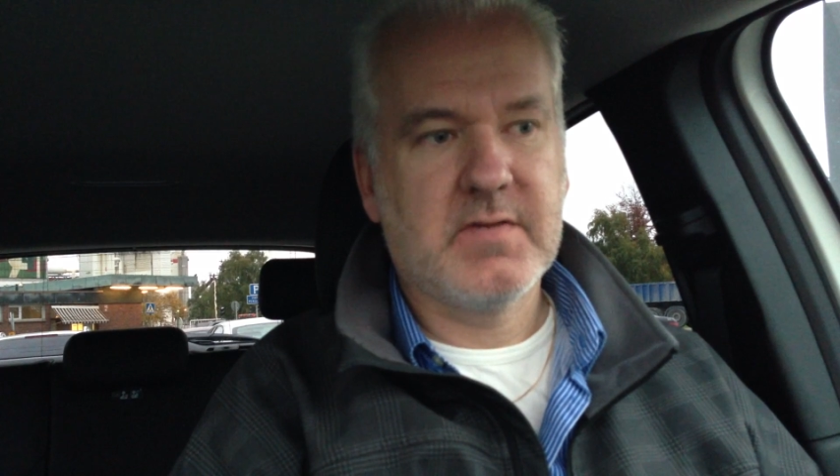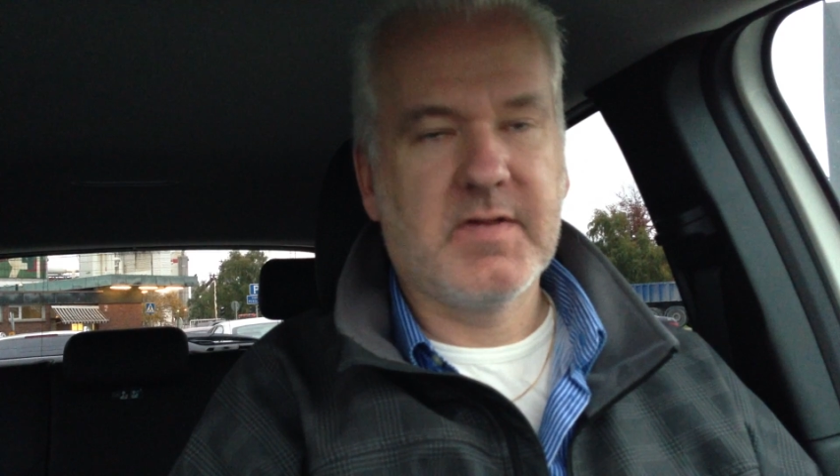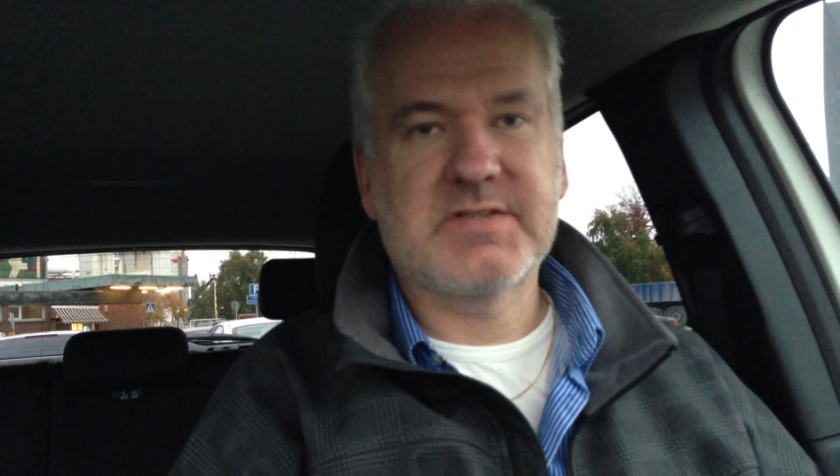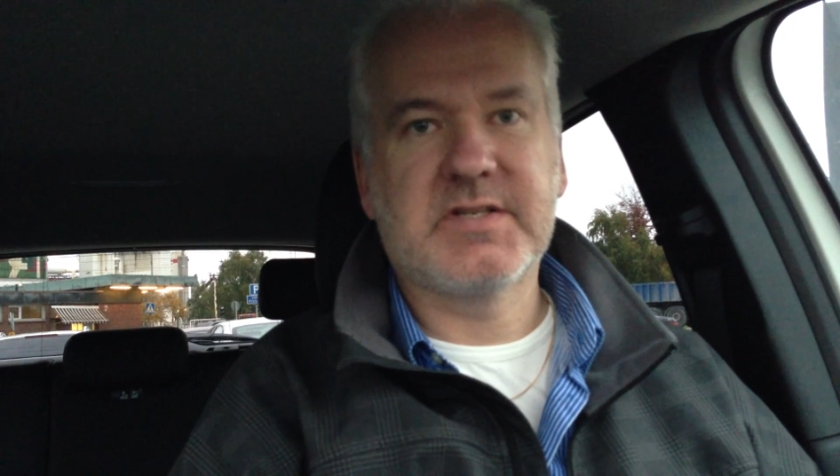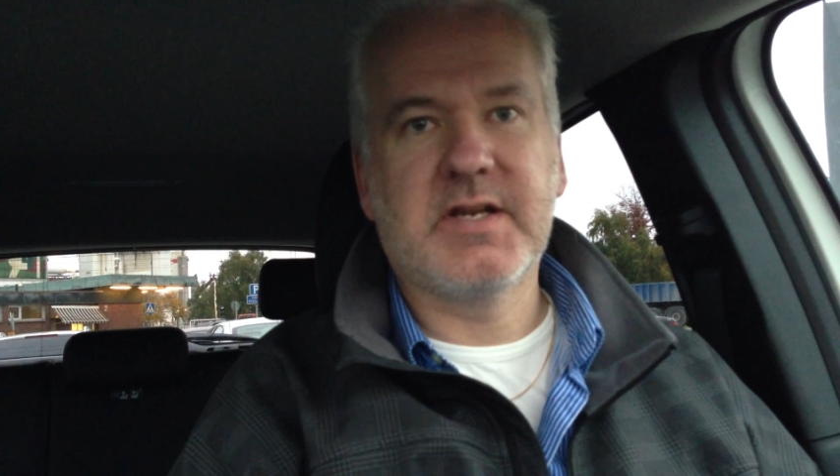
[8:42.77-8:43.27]

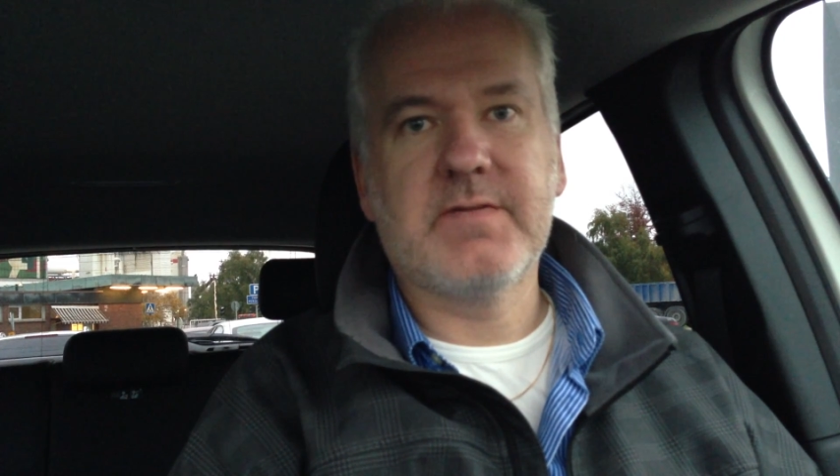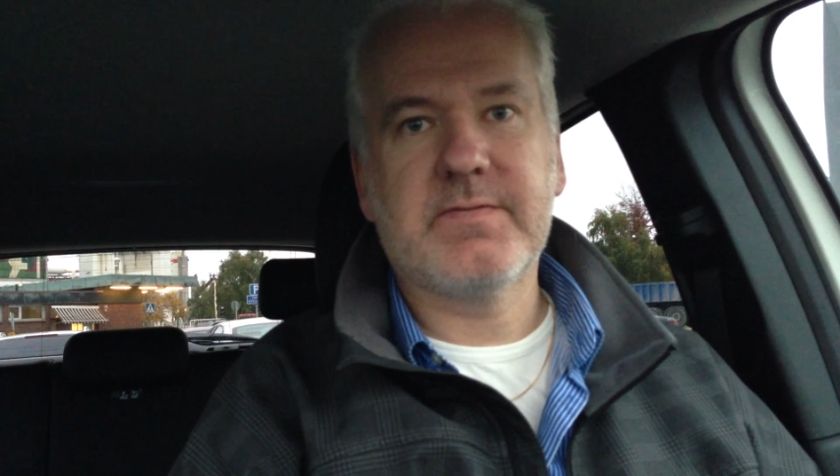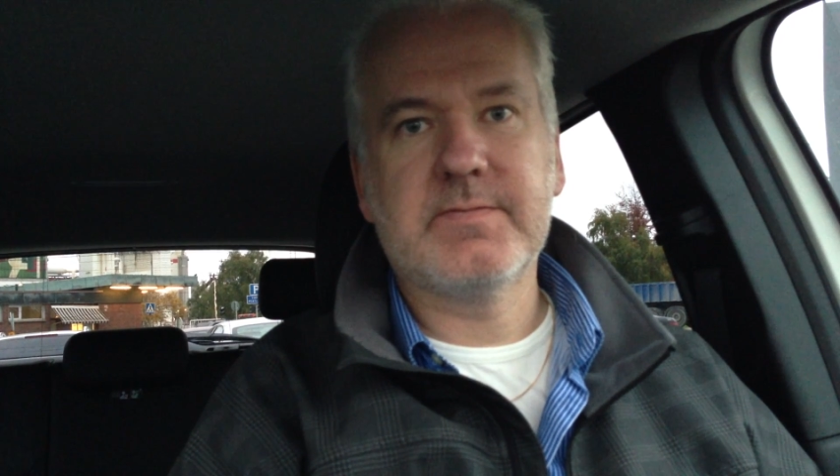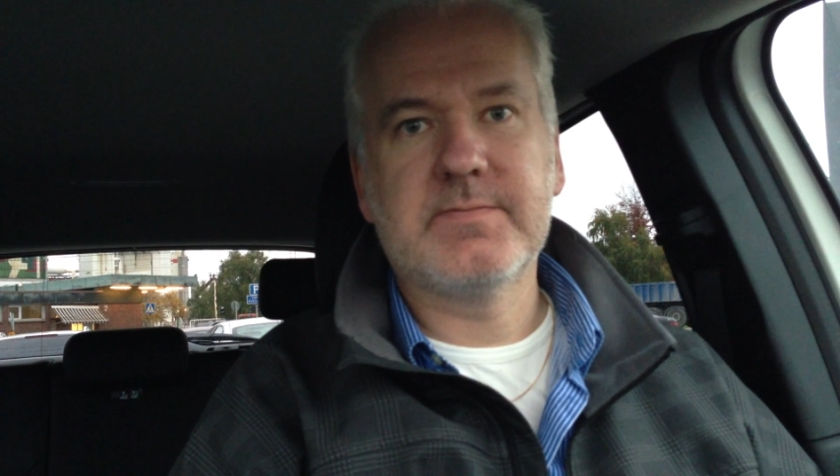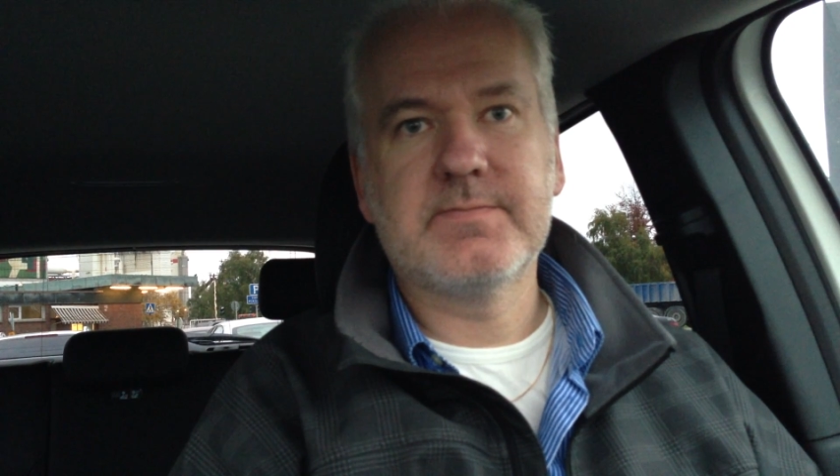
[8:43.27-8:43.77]
That's enough.